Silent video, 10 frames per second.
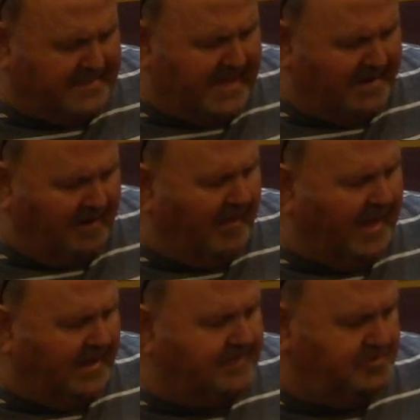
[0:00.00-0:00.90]
that a
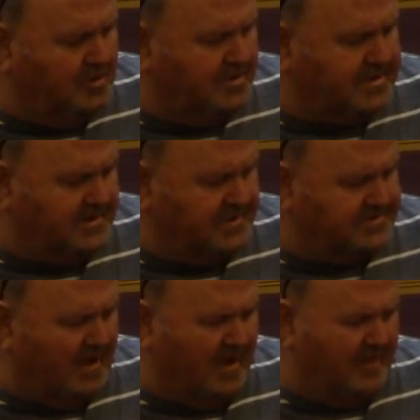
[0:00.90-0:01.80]
lot. If you look in the
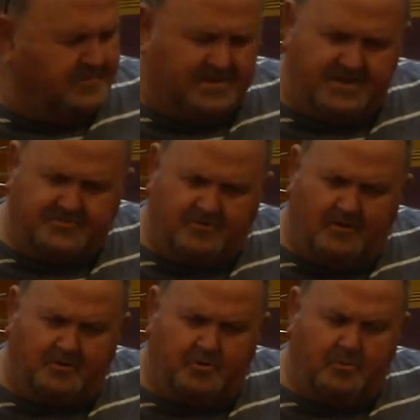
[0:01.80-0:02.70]
Psalms, he
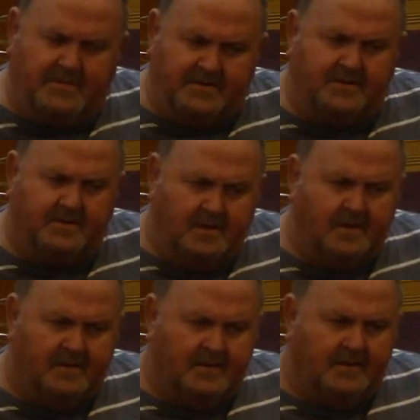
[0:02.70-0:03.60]
struggled with it.
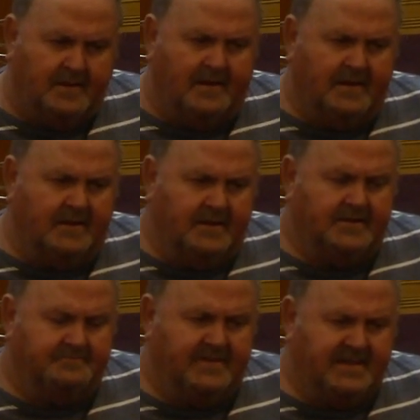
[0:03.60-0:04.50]
Uh,
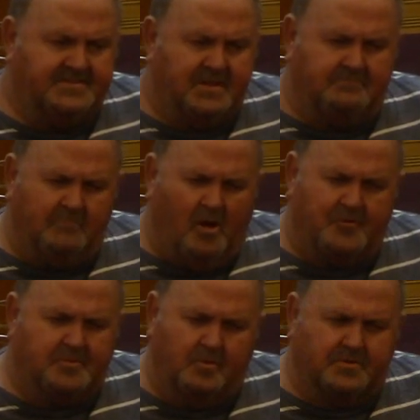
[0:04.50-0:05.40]
he said
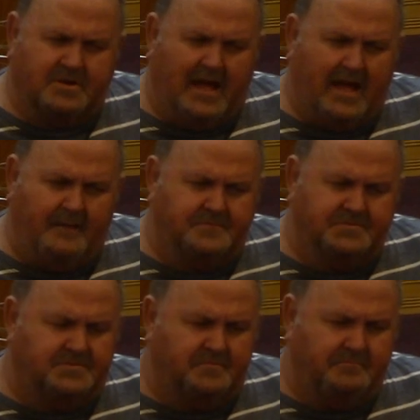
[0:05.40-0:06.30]
multiple
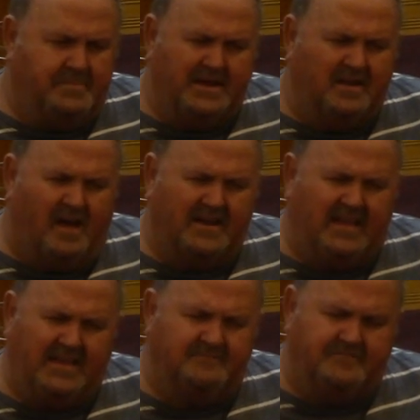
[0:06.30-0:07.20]
times, Be not
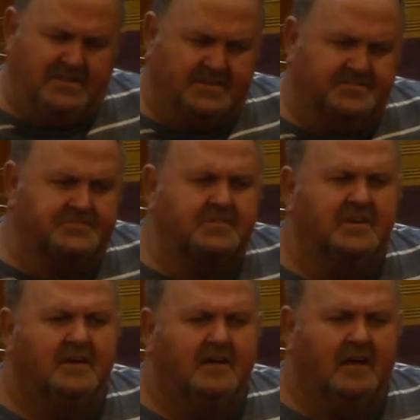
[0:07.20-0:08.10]
envious
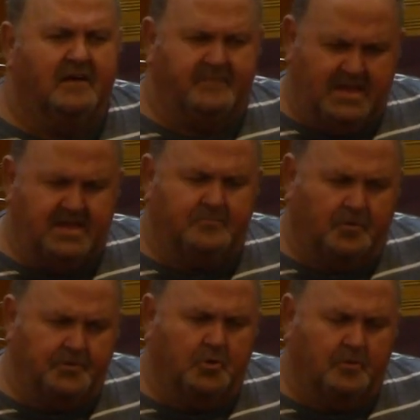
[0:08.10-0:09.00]
of
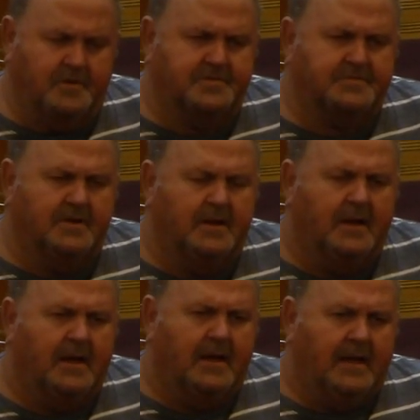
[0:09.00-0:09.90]
evildoers.
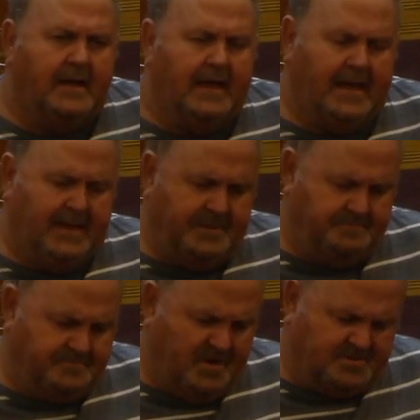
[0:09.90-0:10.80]

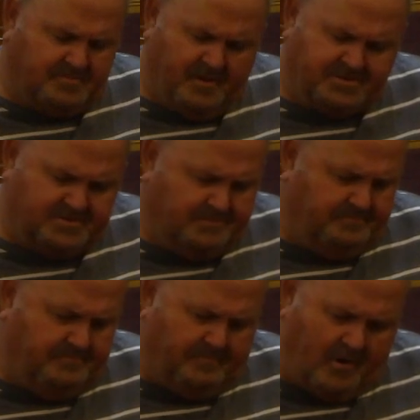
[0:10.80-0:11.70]
And there's a bunch
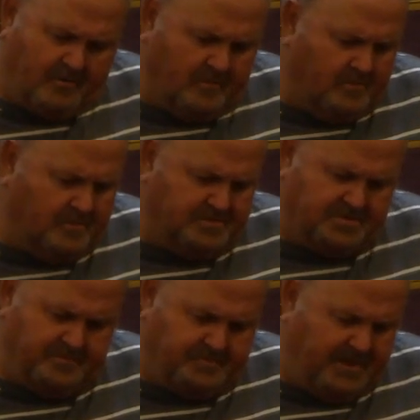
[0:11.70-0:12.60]
of murderers
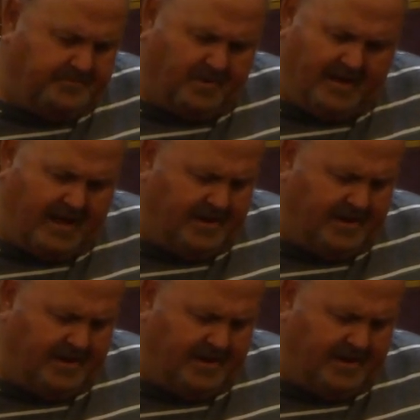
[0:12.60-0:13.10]
and people out